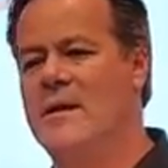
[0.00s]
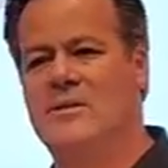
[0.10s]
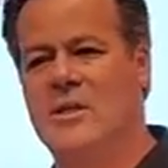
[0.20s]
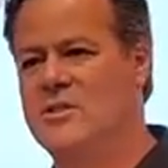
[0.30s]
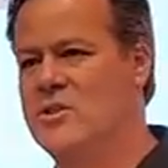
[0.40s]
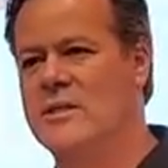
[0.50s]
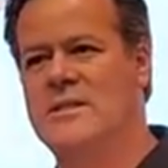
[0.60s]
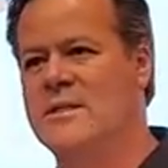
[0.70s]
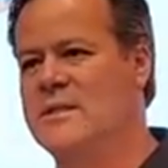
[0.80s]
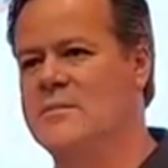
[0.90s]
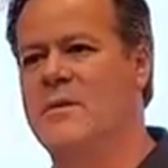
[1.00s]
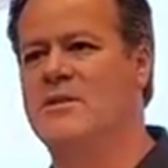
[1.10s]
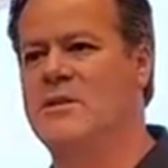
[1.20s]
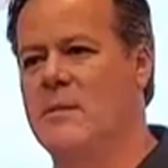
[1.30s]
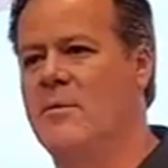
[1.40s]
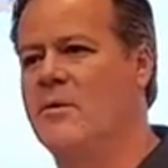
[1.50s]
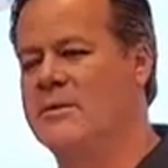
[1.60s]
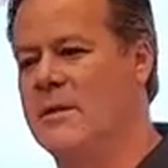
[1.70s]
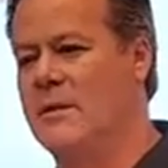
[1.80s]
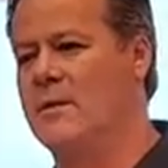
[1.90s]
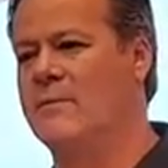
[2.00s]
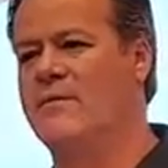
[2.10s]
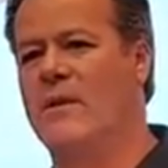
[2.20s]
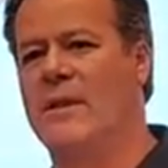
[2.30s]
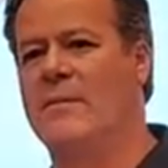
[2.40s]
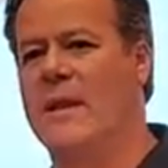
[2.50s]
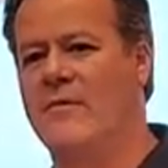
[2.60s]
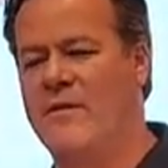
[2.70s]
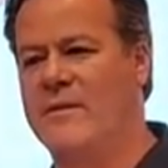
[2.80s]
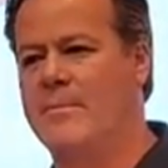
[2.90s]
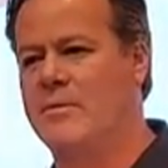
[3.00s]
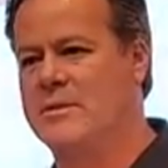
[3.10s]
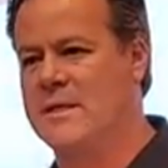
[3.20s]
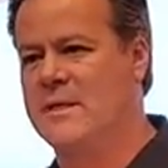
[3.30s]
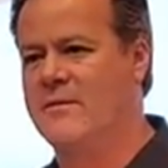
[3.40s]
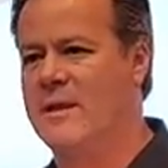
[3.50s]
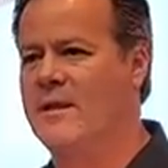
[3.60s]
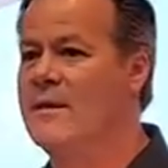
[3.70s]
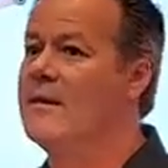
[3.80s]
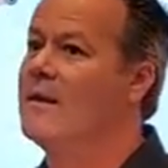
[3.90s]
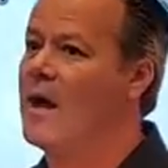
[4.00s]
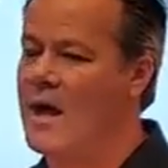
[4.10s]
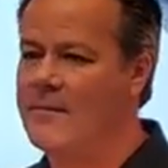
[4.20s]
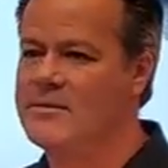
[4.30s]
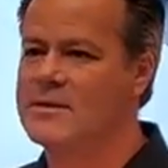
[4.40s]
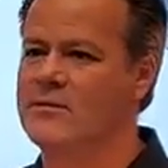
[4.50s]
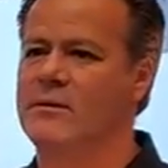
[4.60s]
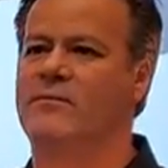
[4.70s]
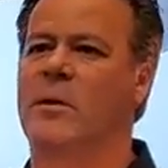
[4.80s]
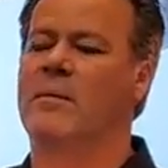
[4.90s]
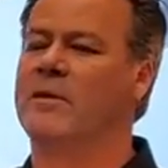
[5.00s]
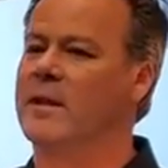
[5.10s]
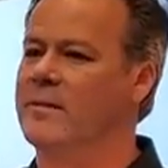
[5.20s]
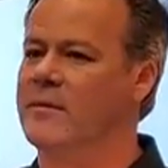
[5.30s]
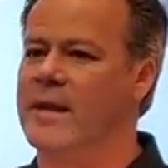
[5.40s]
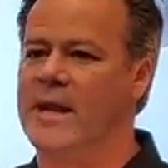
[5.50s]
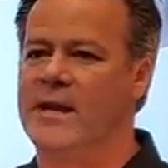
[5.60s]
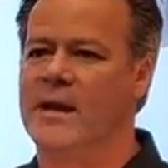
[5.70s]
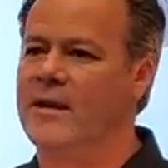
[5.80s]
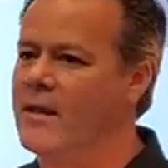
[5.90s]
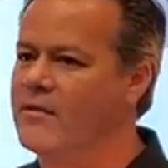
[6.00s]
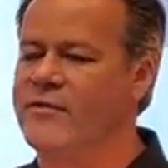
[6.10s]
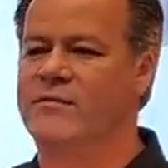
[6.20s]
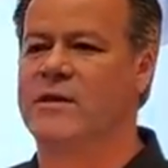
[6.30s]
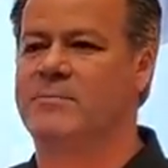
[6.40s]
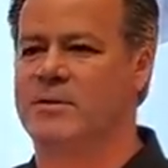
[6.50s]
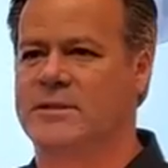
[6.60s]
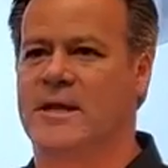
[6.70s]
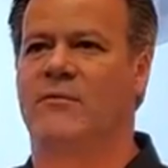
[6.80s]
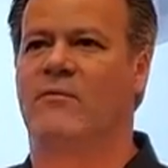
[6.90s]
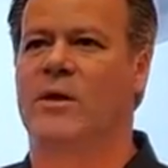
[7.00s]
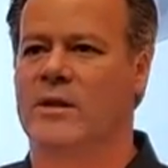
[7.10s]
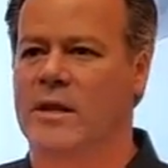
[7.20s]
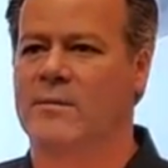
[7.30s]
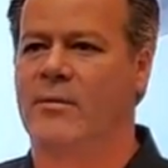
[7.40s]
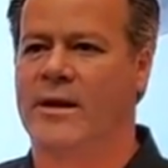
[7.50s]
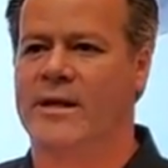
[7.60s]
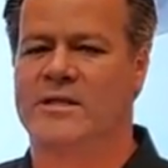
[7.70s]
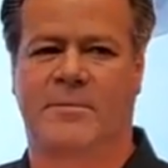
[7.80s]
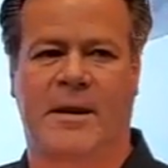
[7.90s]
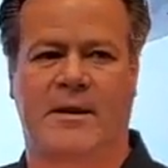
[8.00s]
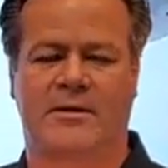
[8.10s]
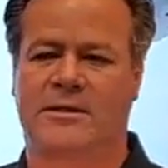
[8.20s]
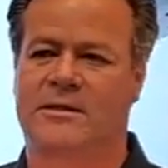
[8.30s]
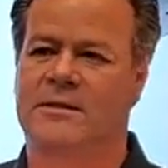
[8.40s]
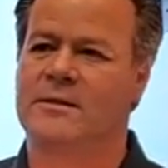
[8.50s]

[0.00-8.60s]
Just in suspension components alone, we've eliminated 50% of it. Hubs, we've probably eliminated another 50% of what you need to bring as spares.